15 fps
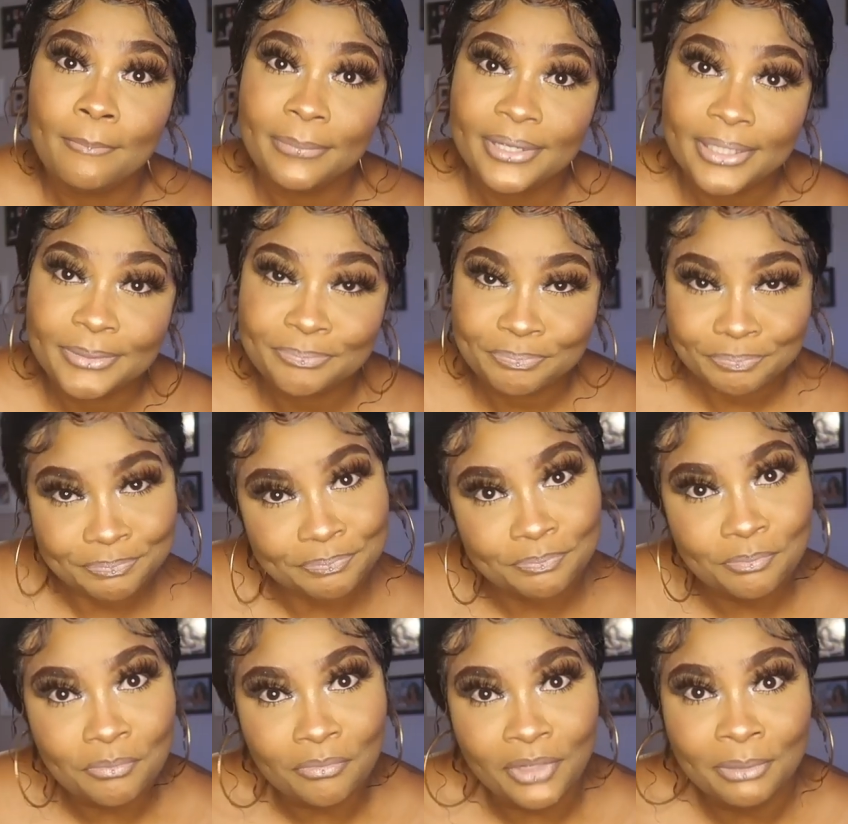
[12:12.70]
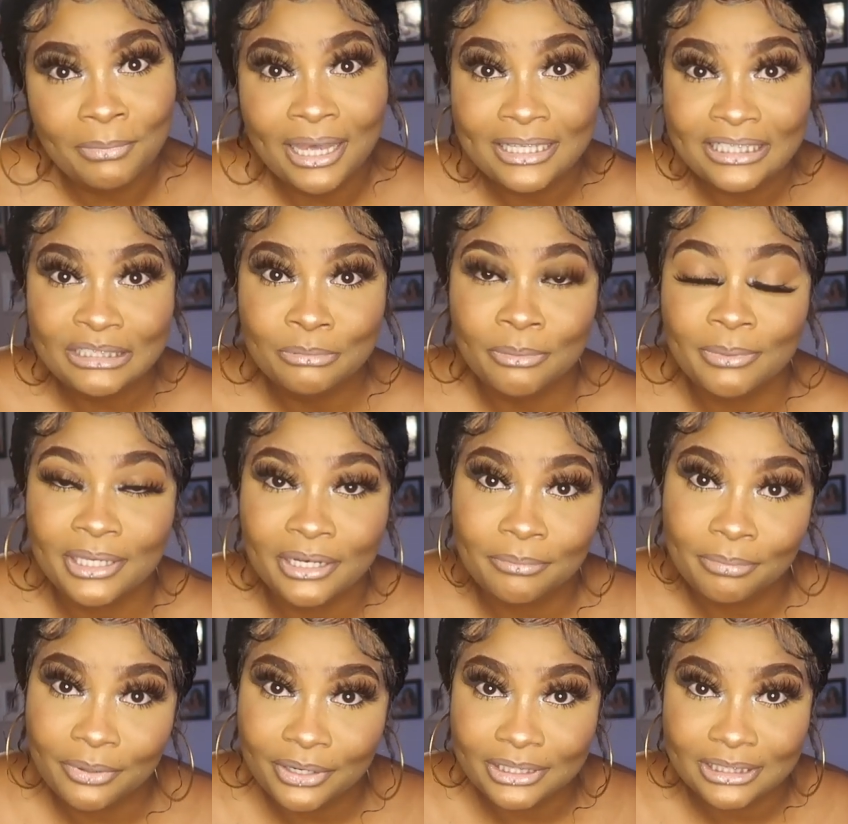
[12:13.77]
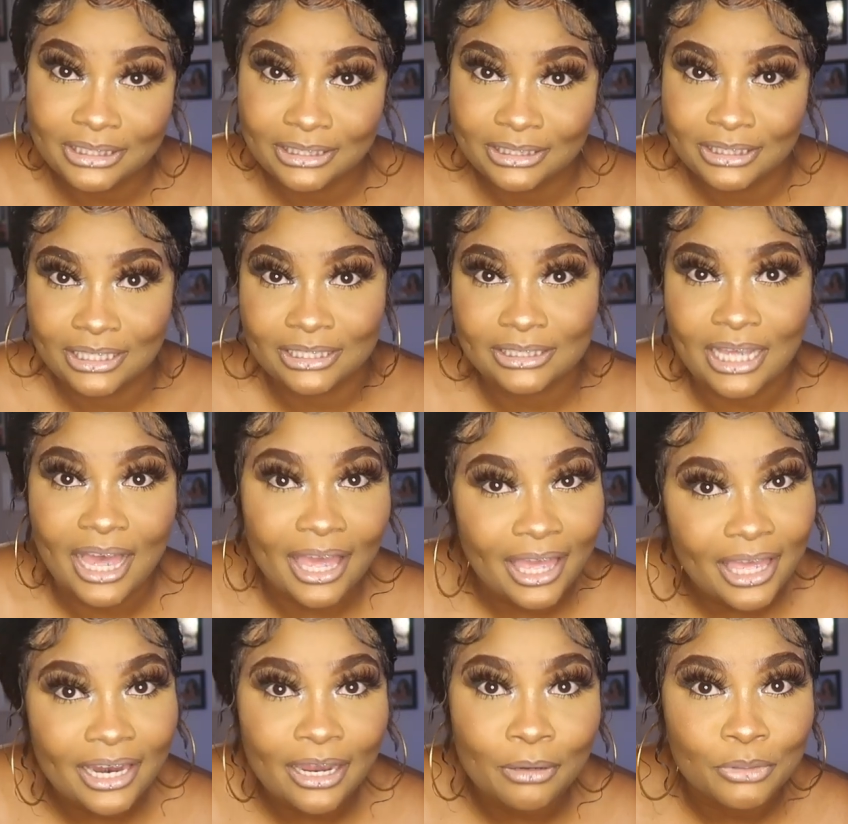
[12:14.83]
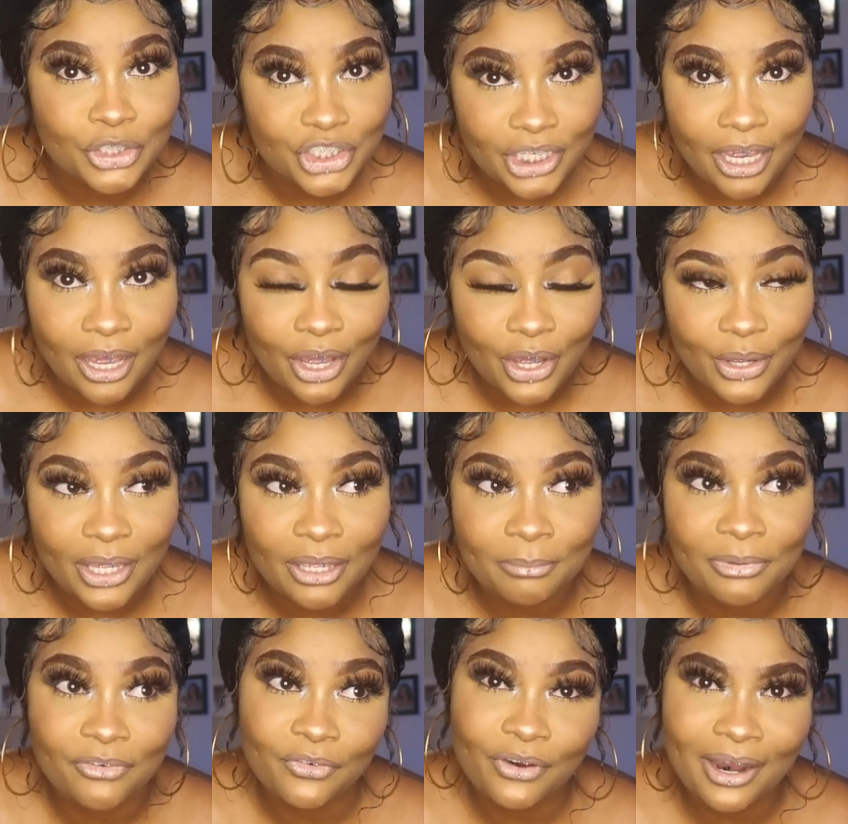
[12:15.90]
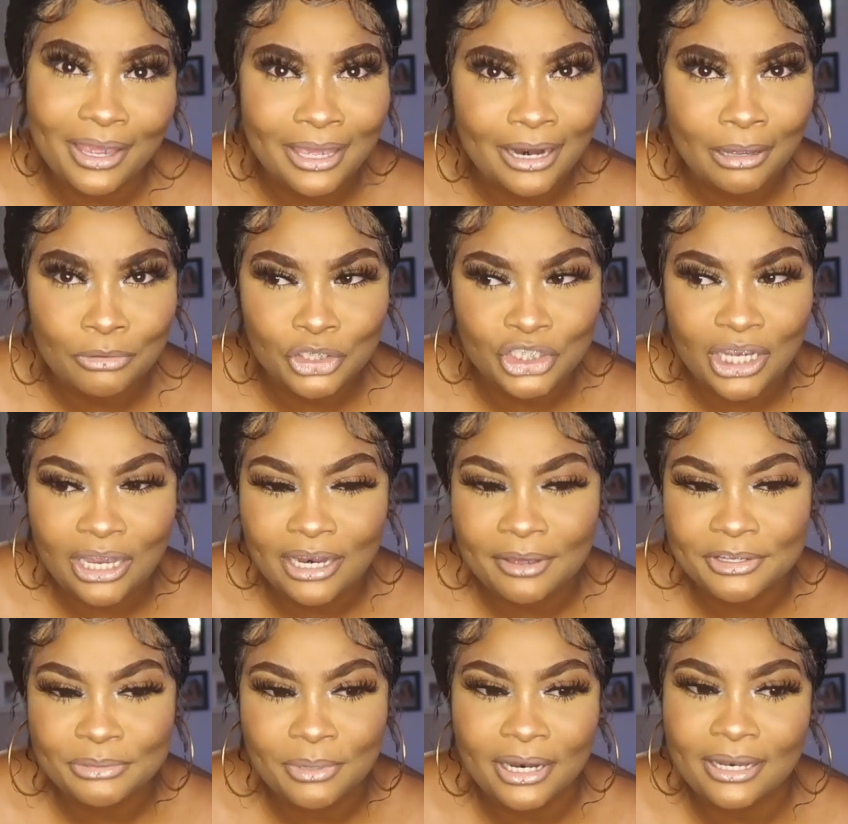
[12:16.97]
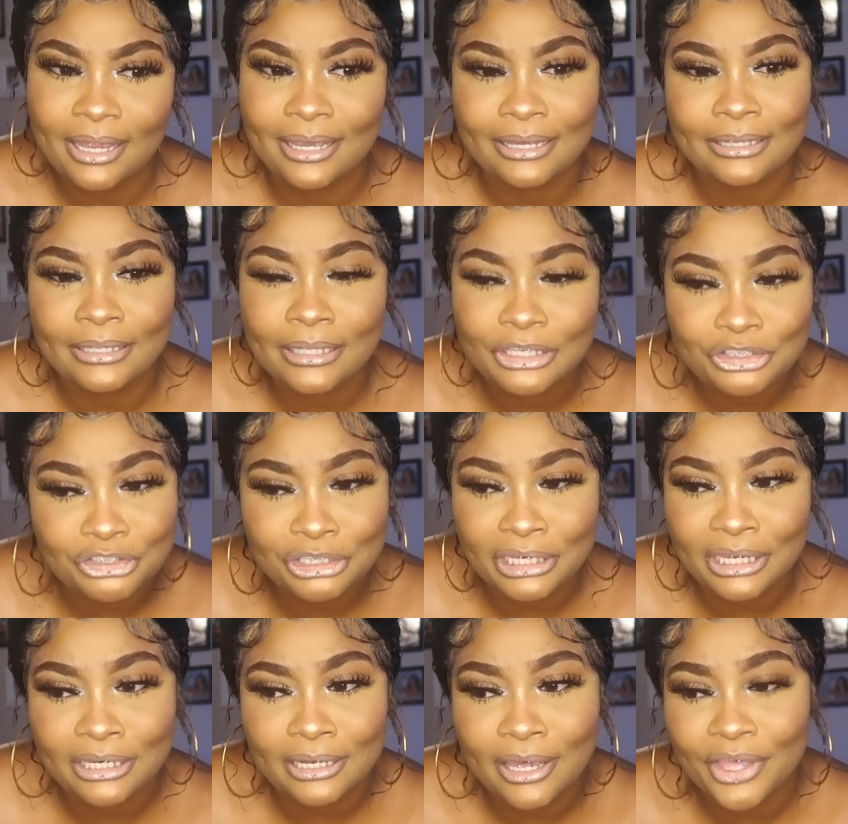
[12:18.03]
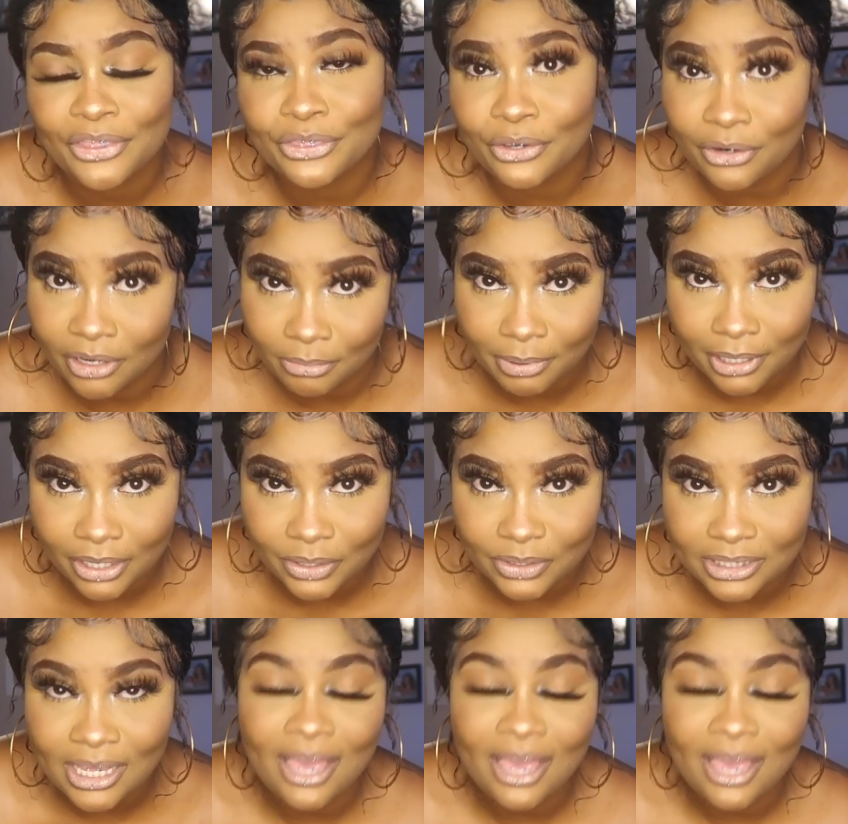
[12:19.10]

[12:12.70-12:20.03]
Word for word: But my husband been in prison since I had our child, and before I had our child, I was probably like a hundred and like thirty pounds.